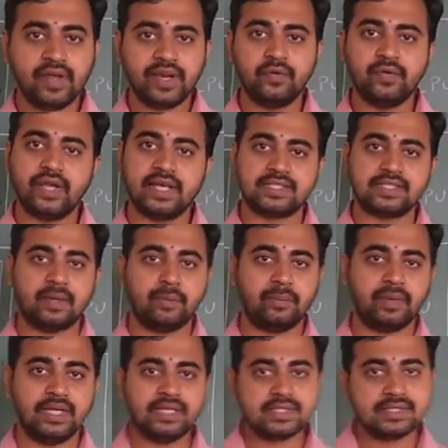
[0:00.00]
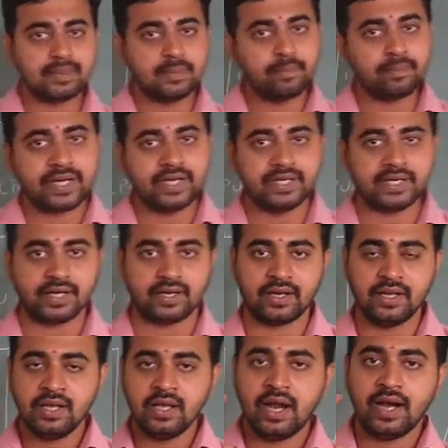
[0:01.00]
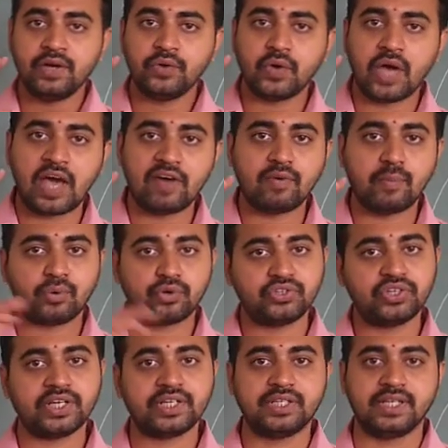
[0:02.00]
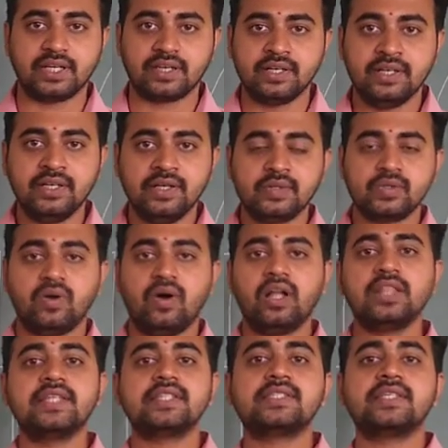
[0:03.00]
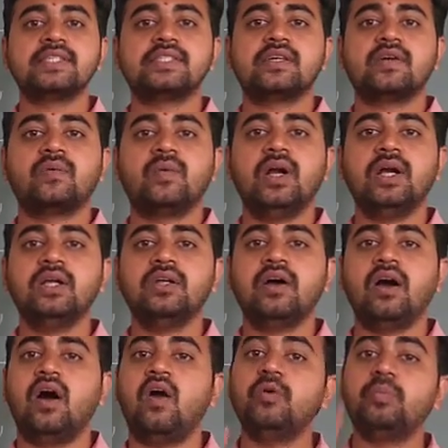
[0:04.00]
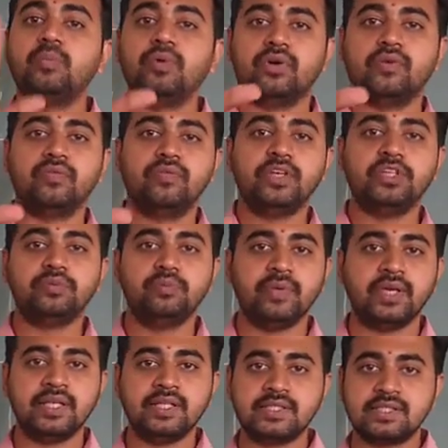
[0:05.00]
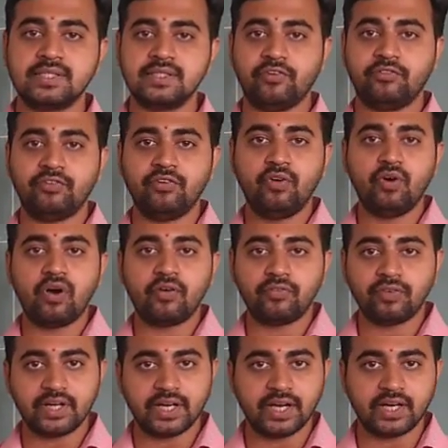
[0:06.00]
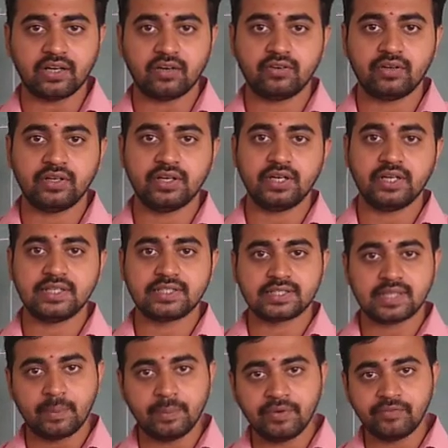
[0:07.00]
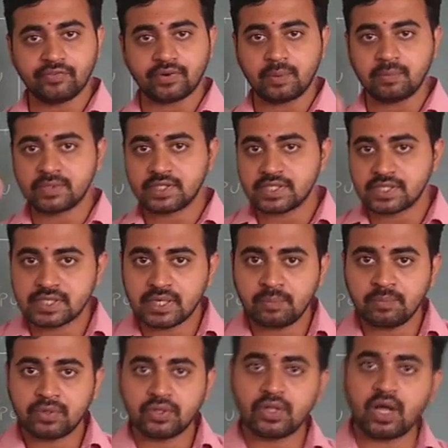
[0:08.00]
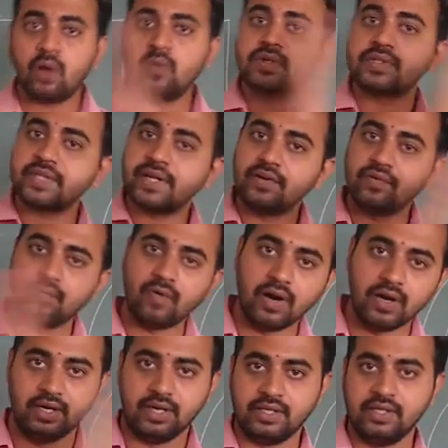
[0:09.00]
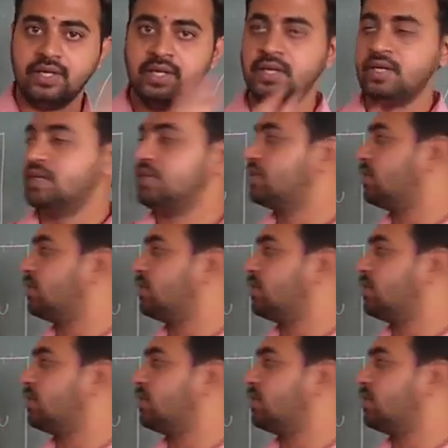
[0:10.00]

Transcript: Very good example is printer. And you have a projector. So all these things are what? Output, which means the flow of a data is coming from system to the outside world.